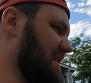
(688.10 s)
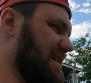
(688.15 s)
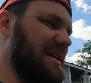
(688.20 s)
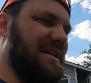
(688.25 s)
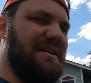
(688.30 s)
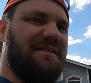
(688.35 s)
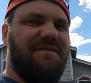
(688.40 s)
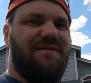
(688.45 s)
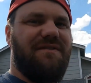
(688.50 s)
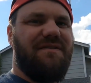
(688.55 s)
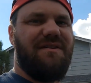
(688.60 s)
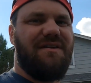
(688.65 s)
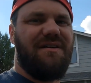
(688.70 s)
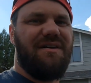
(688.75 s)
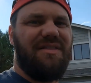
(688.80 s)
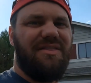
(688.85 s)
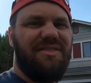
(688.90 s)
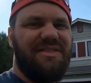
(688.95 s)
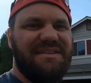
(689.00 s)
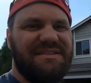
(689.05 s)
if
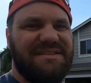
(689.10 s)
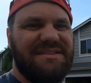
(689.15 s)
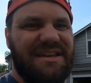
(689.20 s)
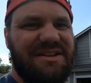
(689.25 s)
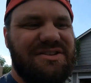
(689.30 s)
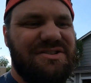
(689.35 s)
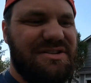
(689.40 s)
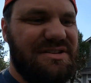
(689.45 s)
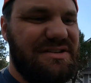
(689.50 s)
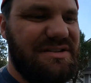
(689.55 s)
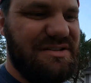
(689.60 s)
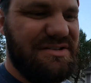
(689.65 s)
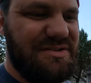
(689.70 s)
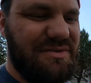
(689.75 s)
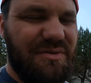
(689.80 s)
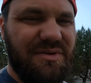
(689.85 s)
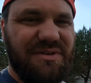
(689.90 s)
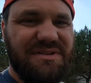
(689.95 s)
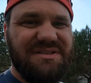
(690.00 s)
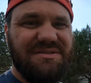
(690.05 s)
this engine is
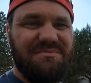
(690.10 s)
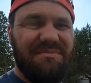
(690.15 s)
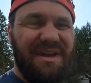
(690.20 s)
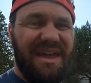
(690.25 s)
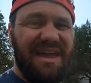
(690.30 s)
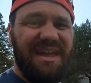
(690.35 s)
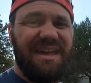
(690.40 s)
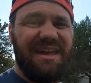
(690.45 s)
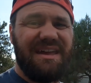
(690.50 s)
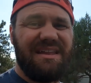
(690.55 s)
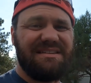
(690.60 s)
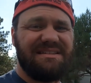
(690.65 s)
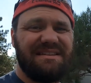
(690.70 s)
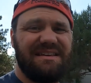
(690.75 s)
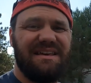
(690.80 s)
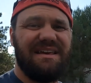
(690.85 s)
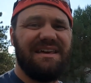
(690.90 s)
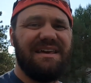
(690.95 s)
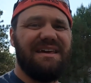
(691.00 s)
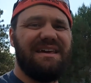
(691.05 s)
going to make it
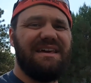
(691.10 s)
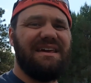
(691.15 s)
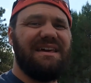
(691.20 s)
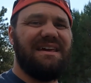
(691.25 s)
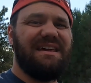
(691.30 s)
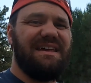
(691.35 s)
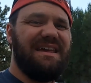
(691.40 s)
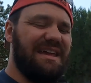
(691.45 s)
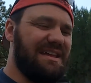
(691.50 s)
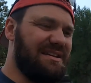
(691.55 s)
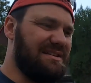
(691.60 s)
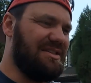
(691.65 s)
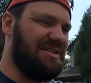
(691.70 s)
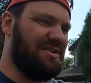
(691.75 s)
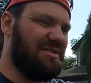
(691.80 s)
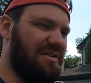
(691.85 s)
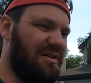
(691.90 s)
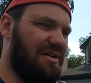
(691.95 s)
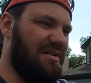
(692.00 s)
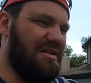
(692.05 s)
into the
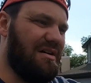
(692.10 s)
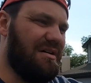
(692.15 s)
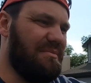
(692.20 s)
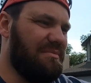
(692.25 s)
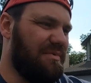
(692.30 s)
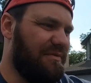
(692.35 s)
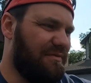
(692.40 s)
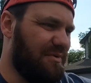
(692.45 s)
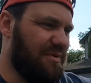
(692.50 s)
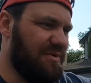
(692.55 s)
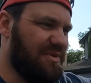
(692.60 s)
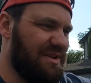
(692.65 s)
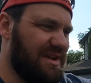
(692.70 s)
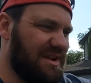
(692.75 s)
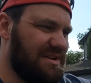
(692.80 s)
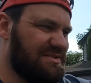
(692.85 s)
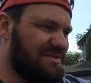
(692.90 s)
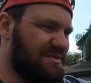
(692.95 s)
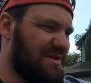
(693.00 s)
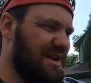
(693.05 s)
car before the
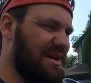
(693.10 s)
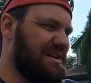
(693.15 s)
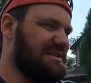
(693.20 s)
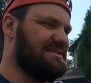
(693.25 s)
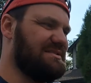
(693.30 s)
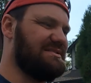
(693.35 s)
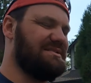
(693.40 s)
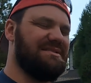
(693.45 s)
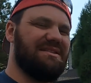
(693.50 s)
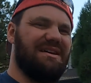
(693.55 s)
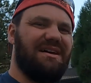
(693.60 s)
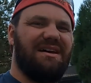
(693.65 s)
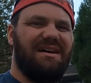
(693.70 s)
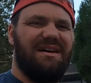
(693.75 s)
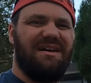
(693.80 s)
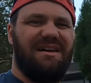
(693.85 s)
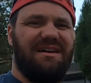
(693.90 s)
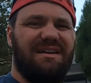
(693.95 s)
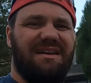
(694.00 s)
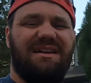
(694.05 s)
next race.
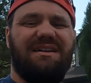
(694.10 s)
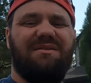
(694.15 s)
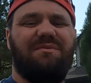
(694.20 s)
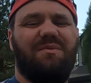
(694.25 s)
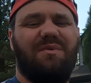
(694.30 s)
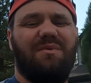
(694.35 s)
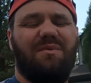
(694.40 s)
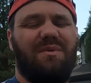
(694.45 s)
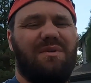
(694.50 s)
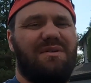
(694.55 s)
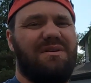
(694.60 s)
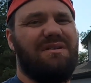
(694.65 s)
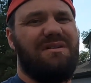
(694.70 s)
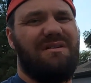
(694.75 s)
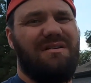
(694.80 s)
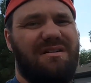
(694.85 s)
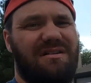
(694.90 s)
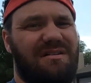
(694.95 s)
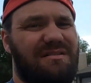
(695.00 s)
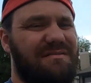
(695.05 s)
Again, we're working
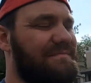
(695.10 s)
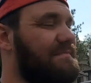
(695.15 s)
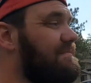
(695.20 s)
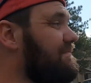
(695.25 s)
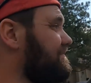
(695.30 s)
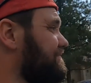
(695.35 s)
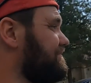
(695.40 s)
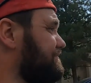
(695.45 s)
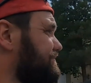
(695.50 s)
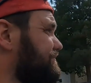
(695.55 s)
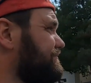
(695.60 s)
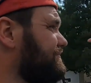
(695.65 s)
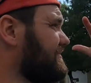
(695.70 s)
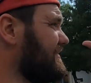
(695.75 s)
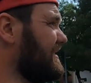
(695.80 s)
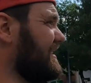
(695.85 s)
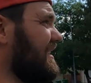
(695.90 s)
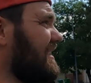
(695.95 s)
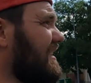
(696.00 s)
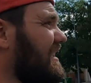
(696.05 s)
on
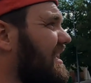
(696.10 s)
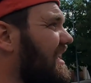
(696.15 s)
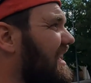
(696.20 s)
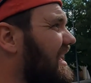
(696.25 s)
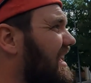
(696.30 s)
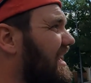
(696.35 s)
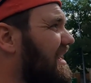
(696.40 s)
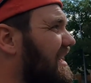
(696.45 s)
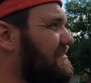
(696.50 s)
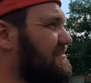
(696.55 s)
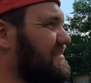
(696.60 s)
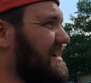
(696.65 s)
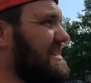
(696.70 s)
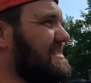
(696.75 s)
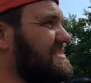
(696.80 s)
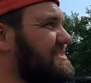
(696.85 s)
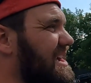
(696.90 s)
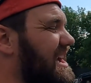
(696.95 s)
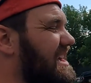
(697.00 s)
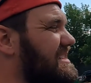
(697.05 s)

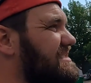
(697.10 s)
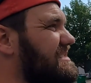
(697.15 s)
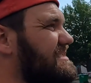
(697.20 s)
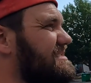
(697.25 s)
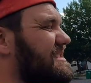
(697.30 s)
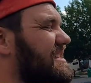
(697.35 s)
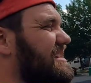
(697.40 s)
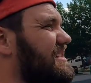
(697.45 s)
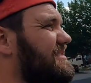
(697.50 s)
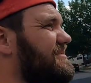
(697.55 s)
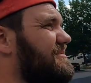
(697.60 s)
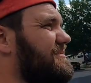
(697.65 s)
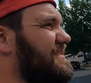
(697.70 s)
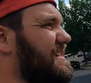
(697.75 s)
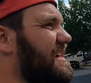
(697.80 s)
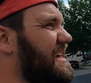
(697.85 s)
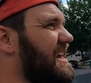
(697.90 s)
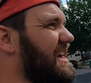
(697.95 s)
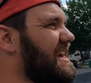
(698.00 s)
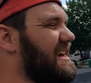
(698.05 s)
bent chassis stuff
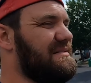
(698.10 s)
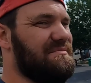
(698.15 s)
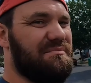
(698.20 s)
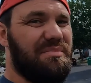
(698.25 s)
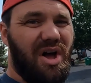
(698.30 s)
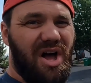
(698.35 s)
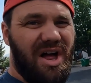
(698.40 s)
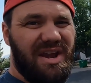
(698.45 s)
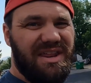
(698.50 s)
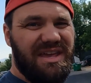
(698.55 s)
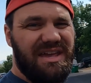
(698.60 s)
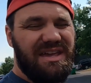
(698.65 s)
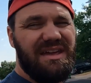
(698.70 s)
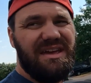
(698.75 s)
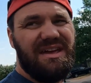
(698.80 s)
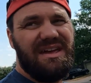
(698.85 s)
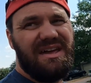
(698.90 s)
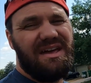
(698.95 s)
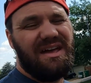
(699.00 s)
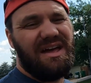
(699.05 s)
and body,
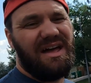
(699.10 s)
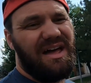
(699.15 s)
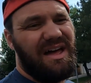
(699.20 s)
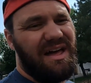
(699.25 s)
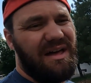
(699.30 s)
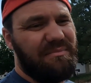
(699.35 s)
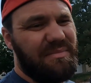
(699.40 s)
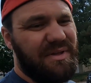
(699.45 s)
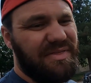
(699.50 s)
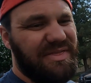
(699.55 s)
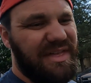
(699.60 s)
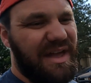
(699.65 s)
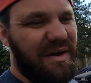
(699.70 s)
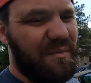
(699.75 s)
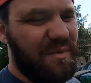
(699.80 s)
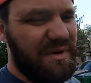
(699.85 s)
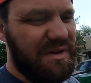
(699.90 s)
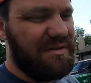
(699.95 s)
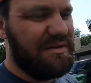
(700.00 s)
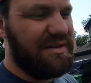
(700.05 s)
but that
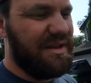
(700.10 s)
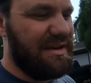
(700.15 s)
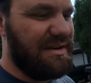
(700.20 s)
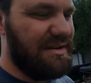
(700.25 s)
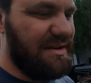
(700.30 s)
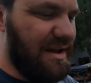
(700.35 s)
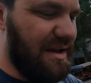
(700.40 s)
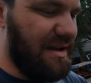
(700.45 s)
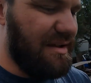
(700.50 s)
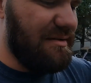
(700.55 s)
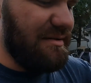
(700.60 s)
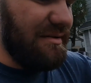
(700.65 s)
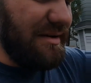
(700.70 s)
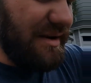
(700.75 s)
will get done.